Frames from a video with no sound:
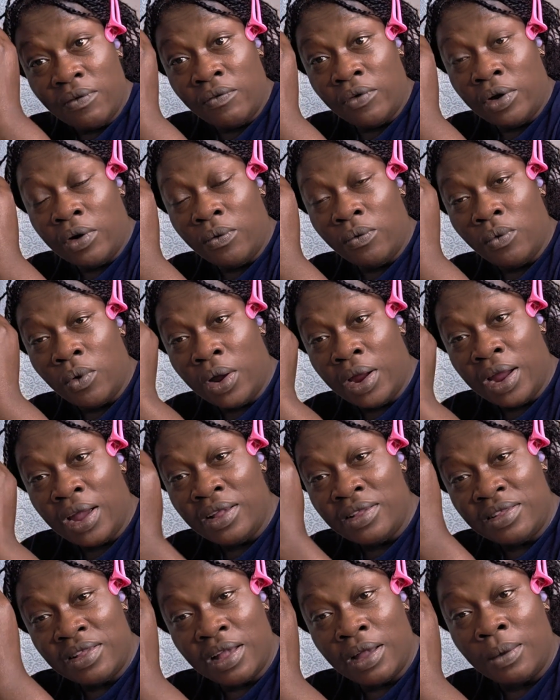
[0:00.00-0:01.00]

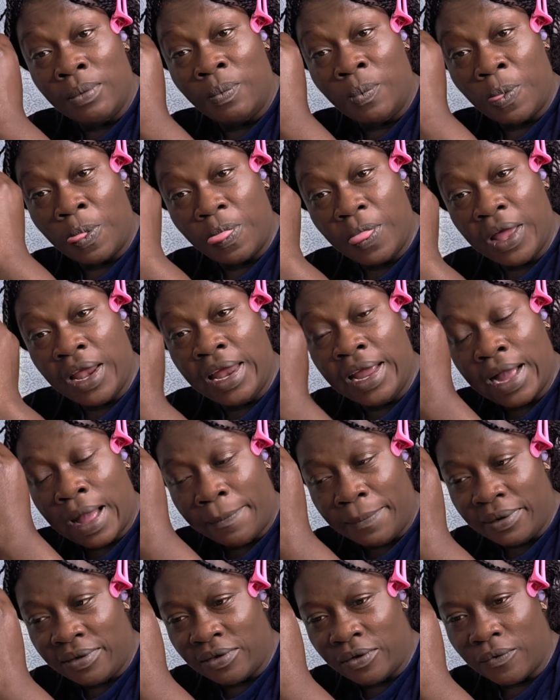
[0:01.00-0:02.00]
requires any
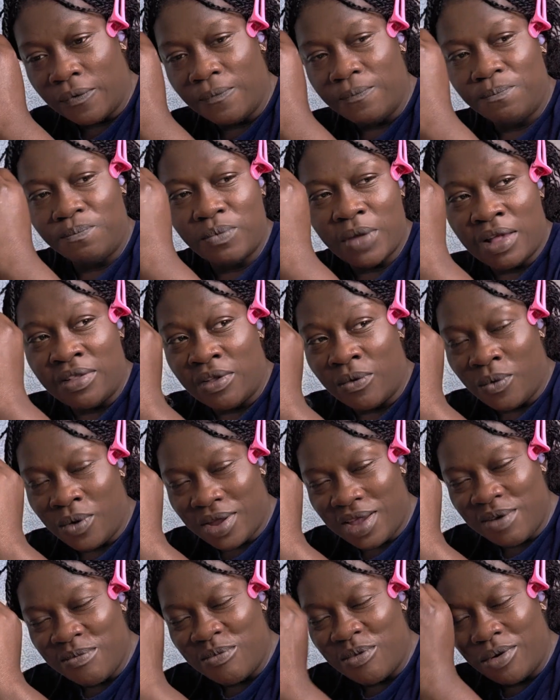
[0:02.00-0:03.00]
capital. As a
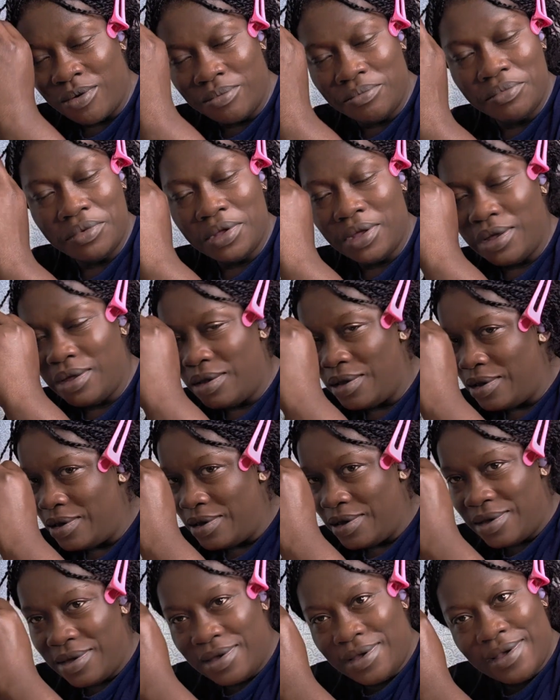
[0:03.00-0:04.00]
working mom,
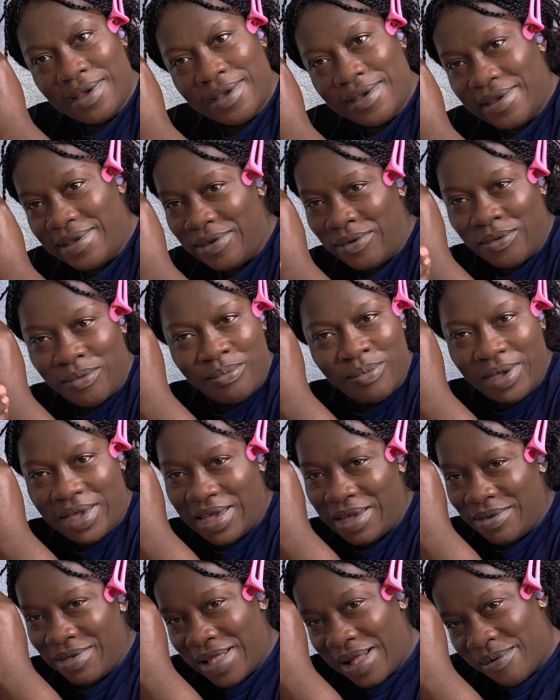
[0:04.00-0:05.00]
you're
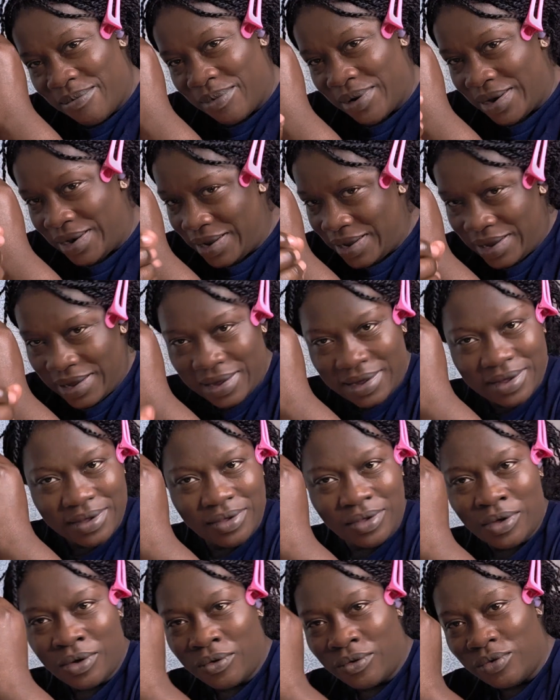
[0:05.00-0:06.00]
making that
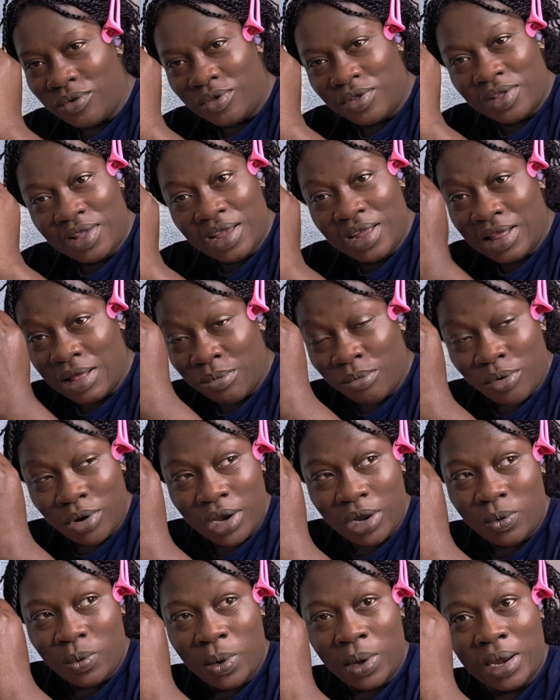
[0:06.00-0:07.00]
money, you're seeing the
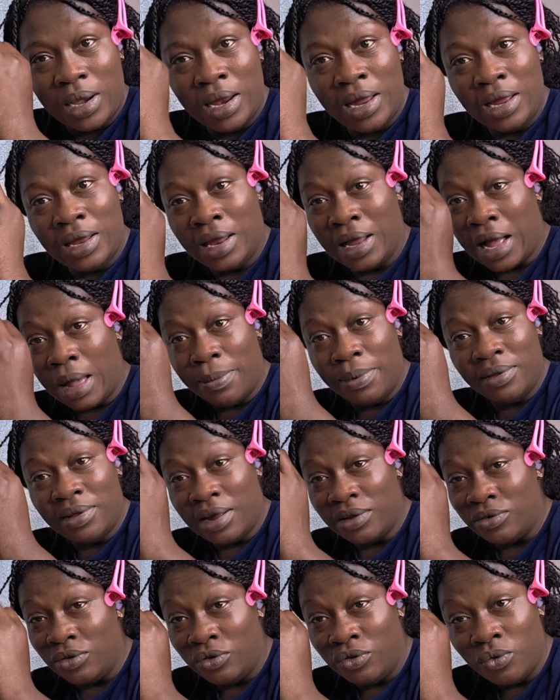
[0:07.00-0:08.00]
money quickly, the
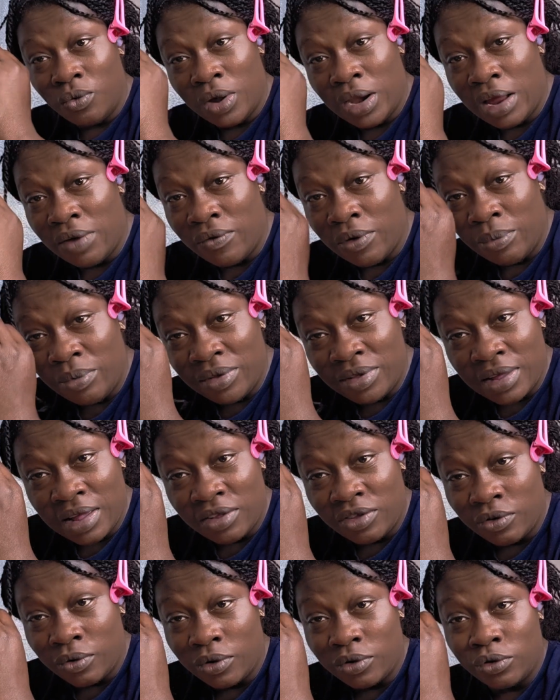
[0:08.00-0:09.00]
capital to do whatever
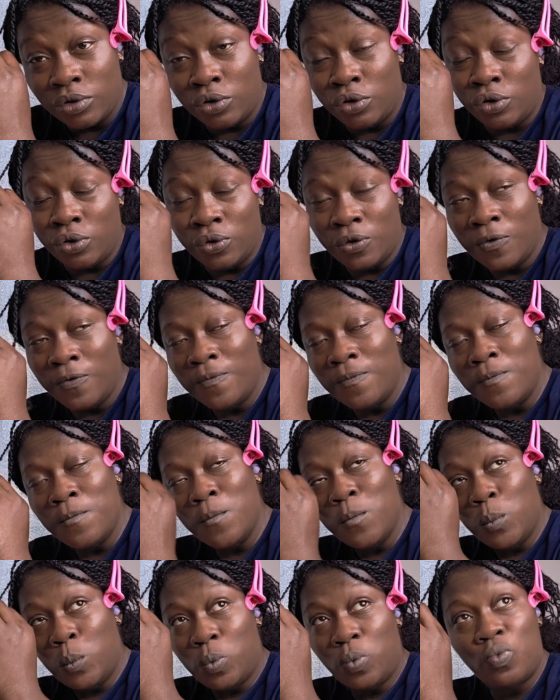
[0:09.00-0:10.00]
business you want to do
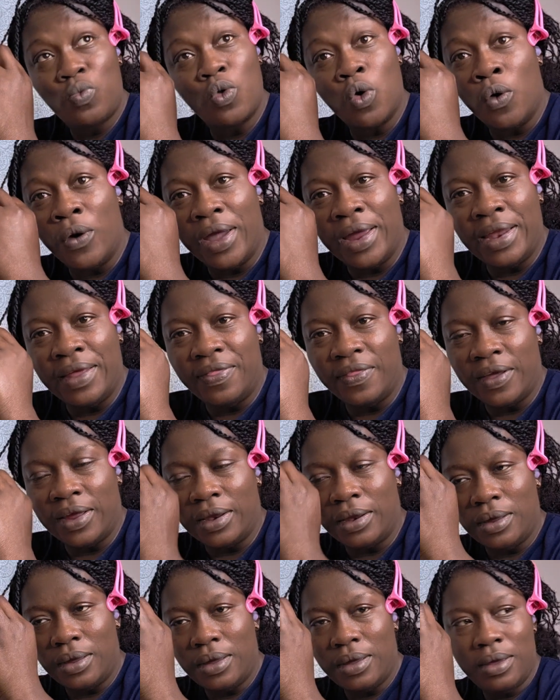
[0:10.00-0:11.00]
or
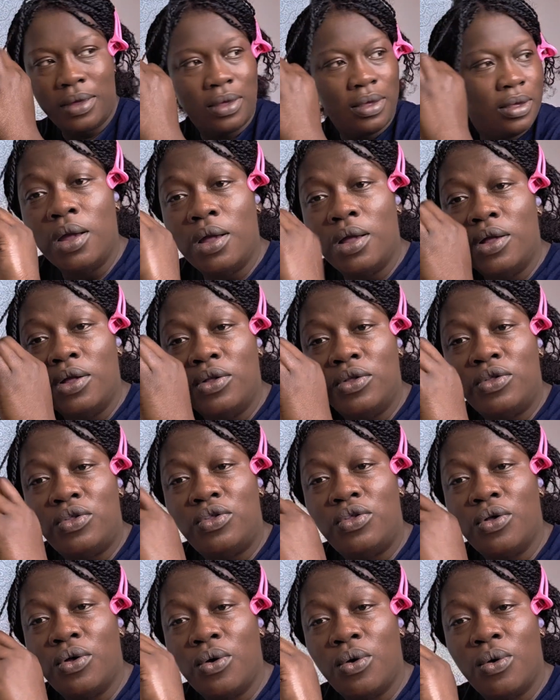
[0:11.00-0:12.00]
anything.
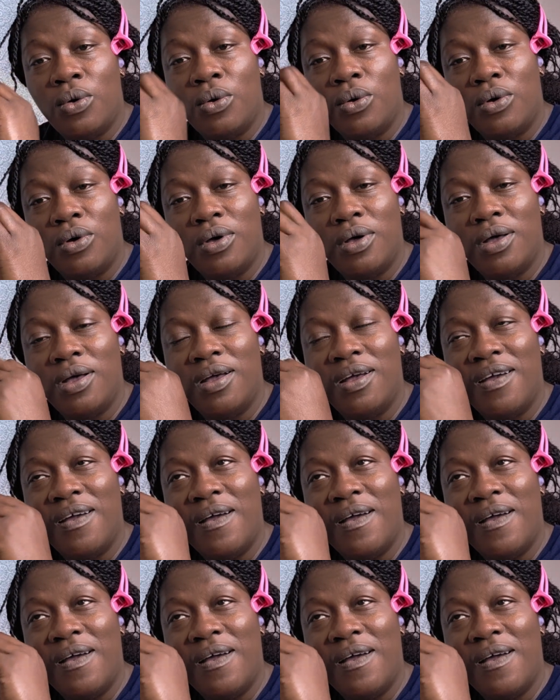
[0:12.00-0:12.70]
So,